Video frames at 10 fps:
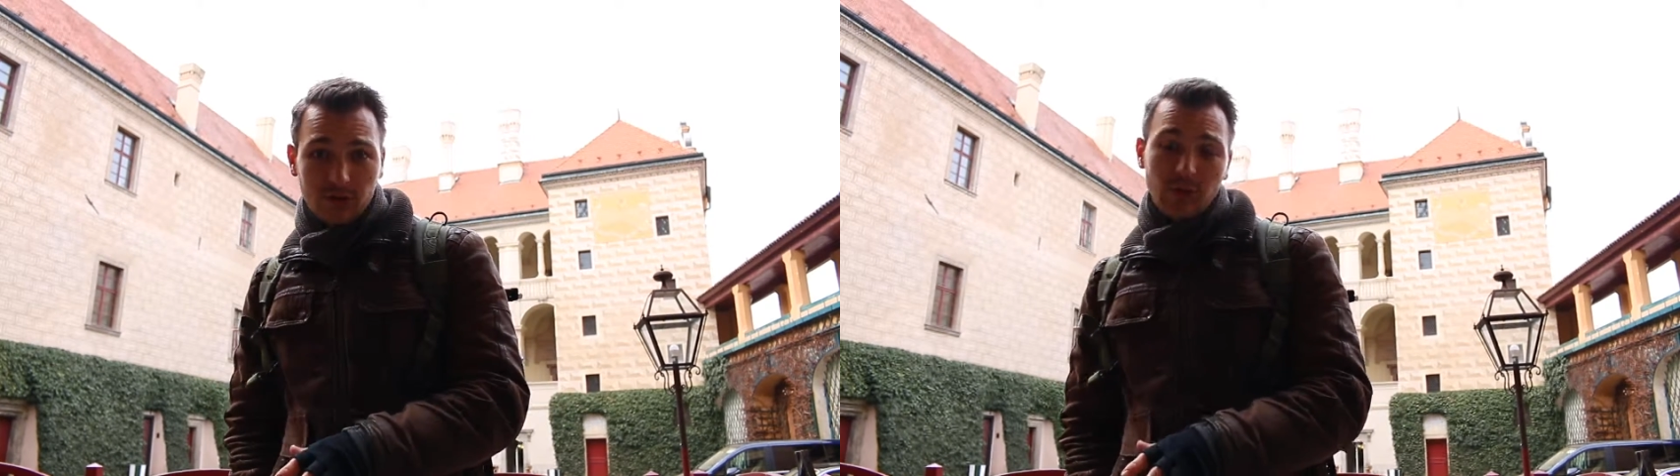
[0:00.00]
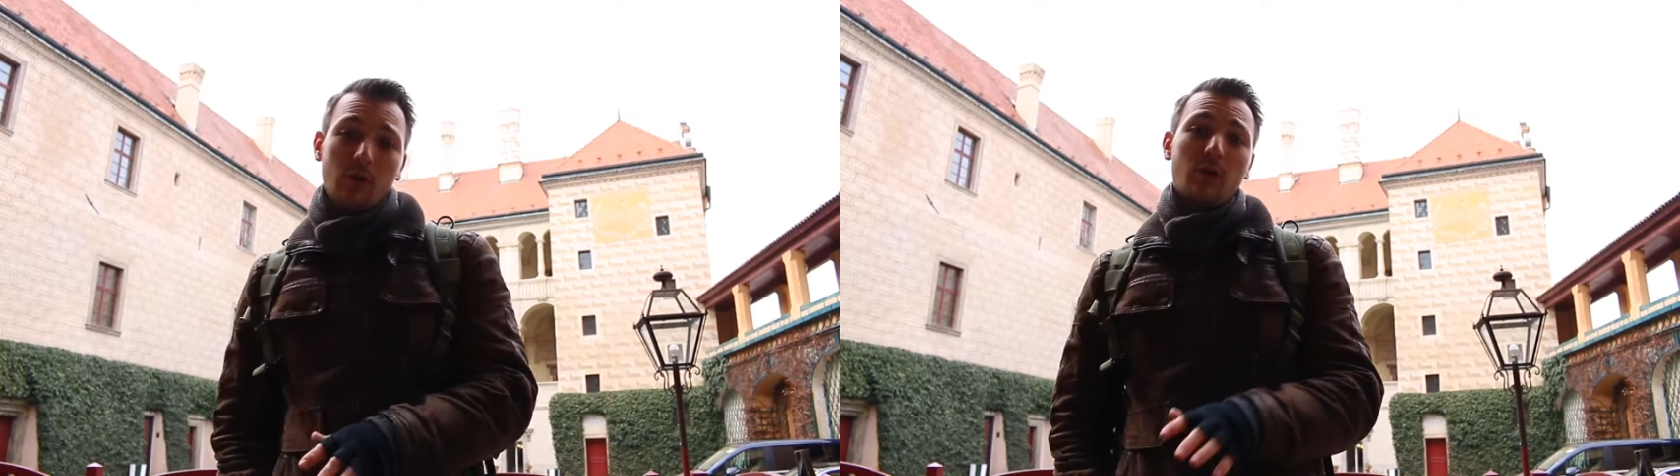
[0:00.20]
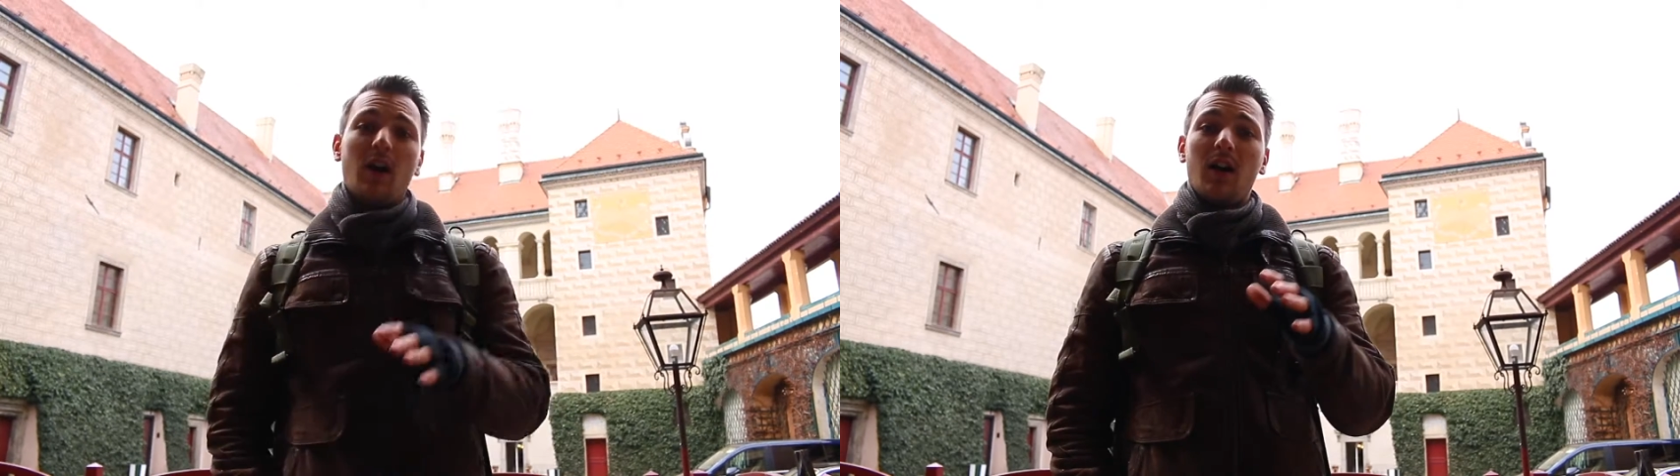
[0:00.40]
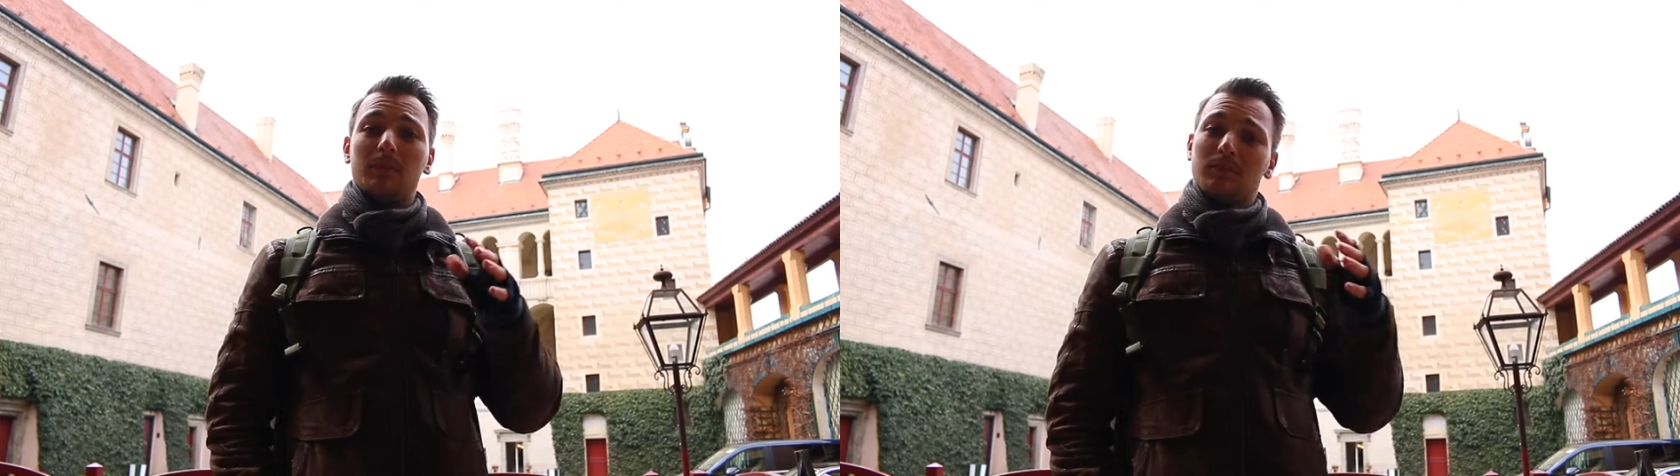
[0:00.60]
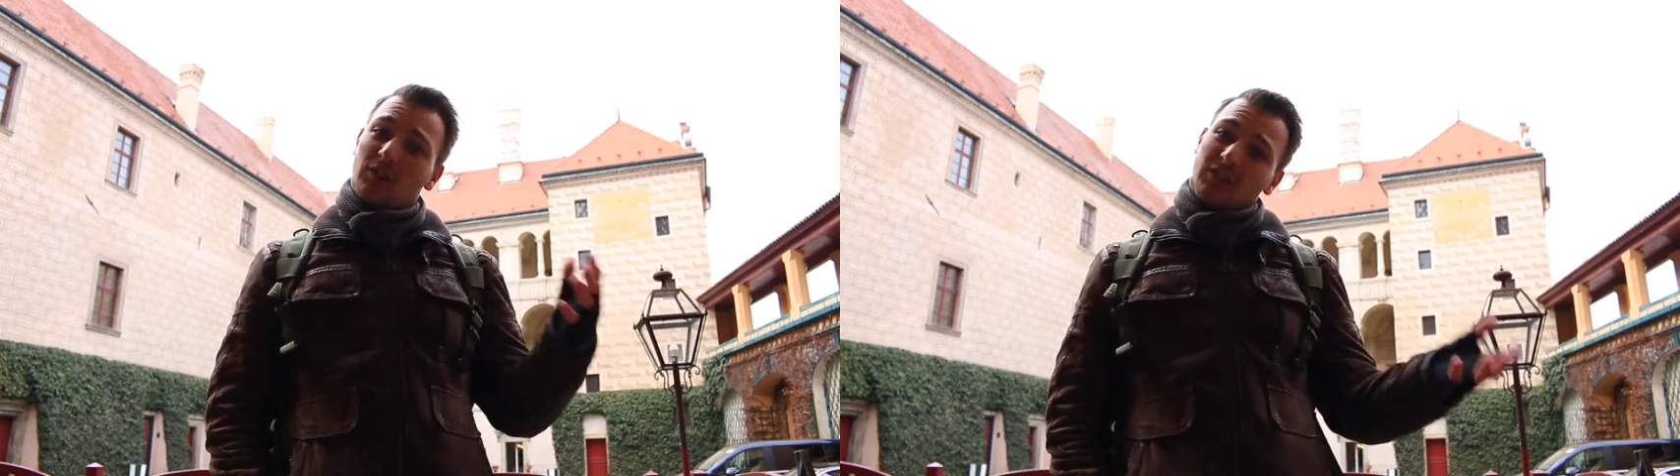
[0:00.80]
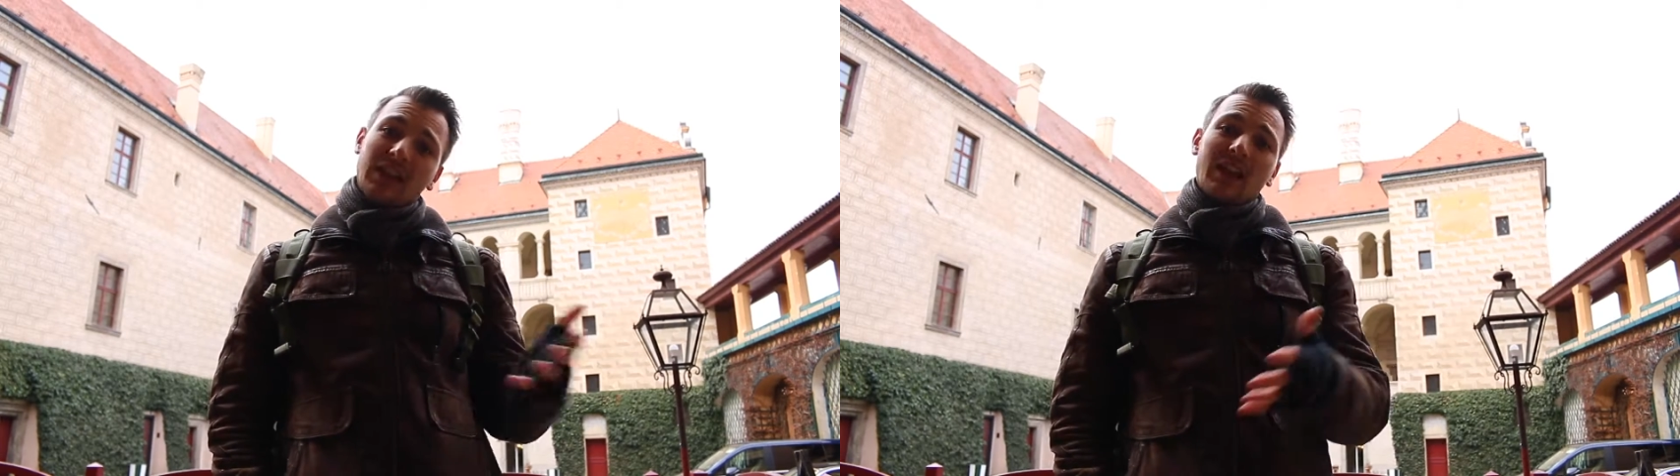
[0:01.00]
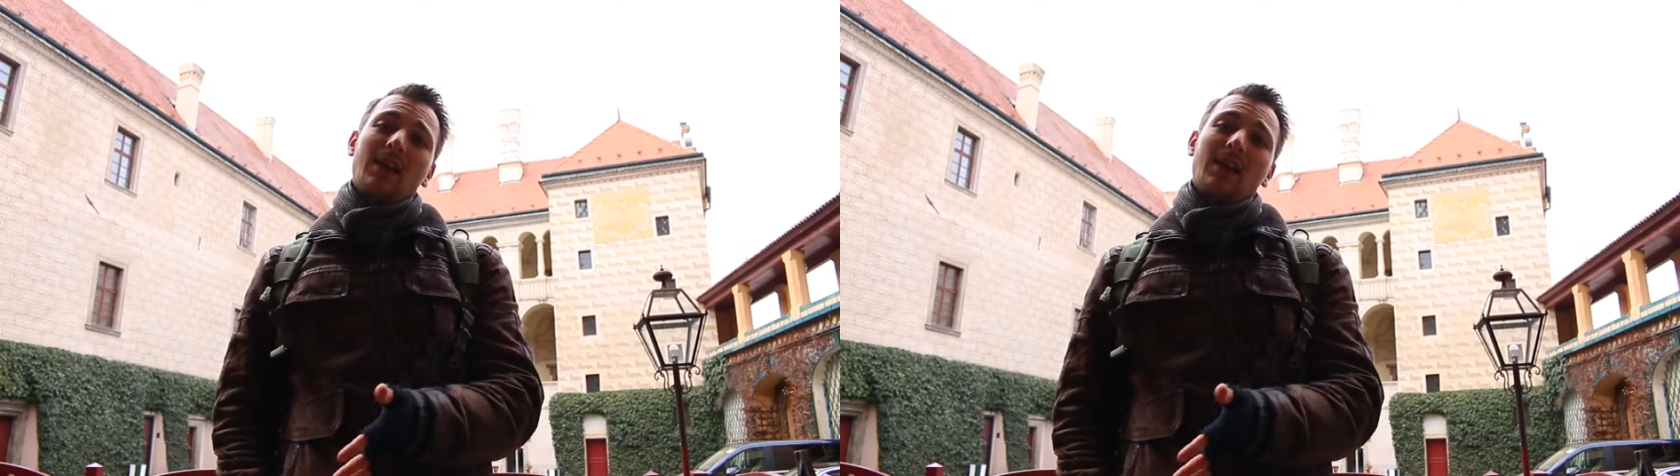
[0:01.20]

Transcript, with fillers: so um, the second